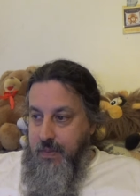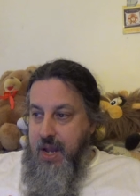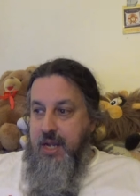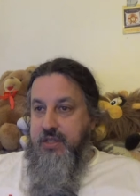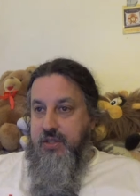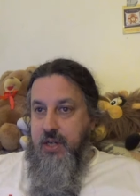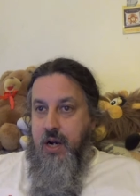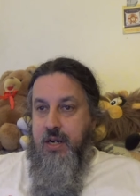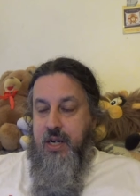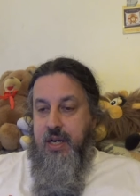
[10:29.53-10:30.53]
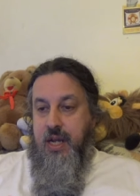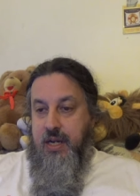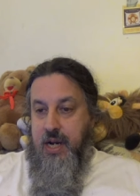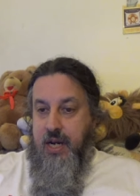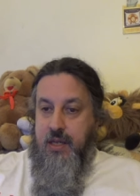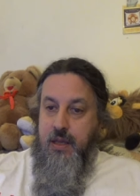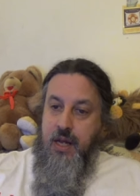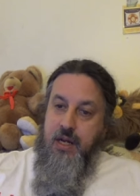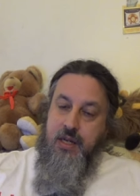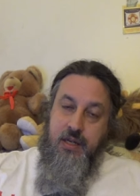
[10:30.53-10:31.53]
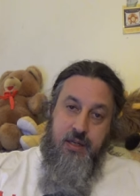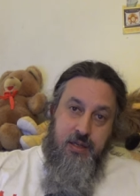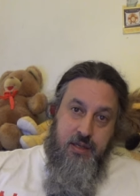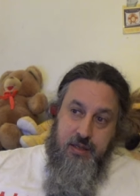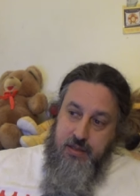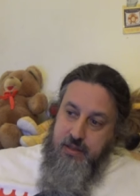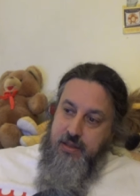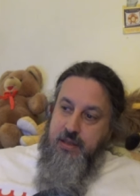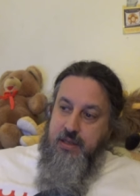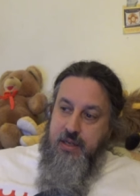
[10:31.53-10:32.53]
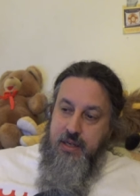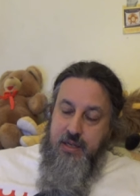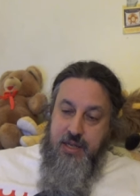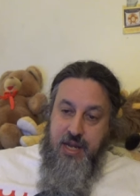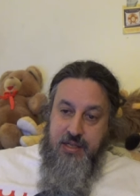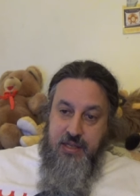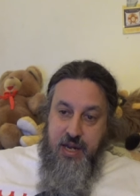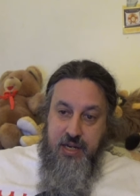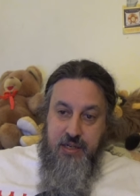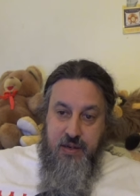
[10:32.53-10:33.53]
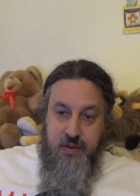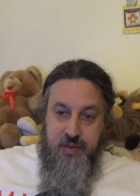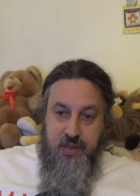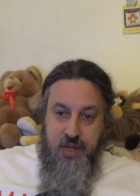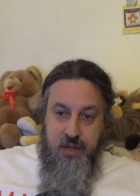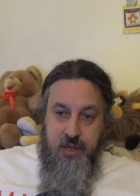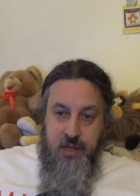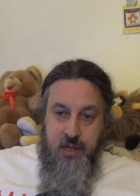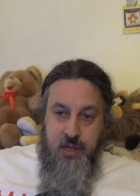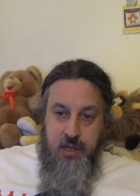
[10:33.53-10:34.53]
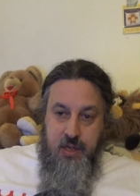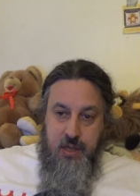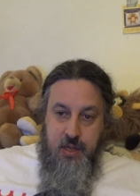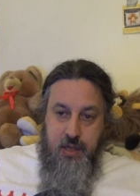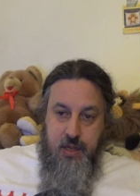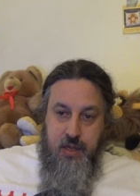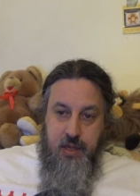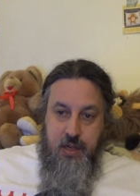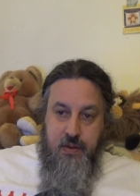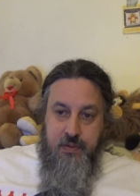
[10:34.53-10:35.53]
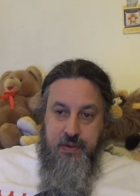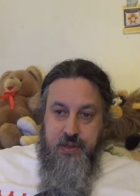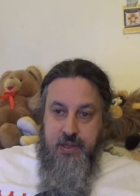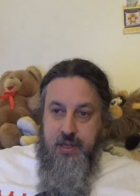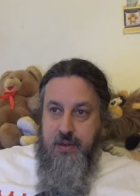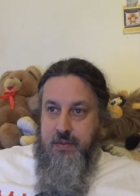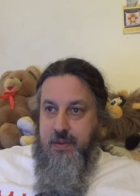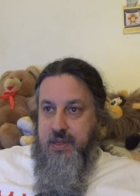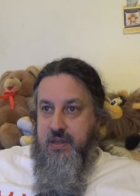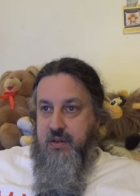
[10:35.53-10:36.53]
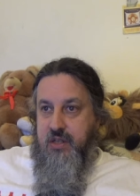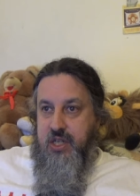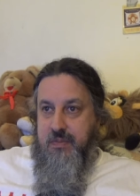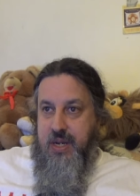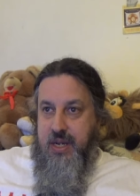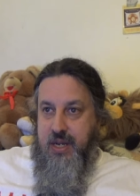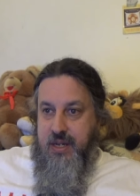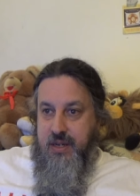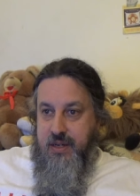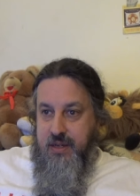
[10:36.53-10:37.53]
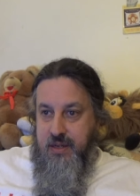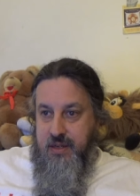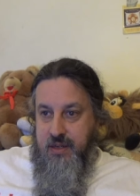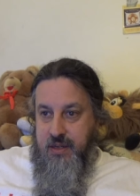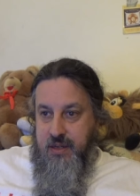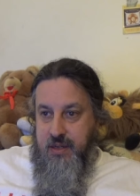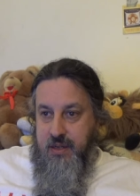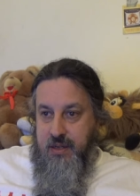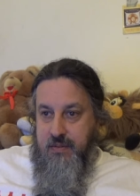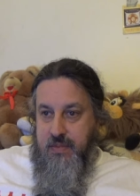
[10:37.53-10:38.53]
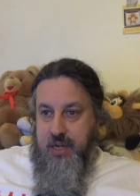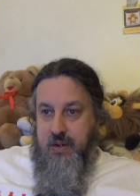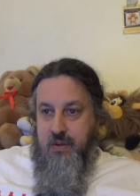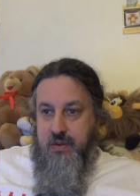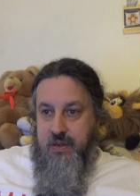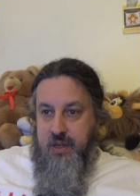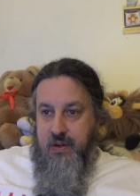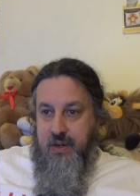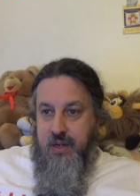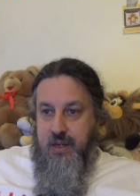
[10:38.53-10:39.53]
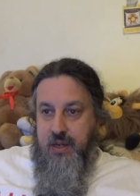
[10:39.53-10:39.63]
I started at 9 o'clock last night. It was, you know, it was at, let's go check my, my notes here.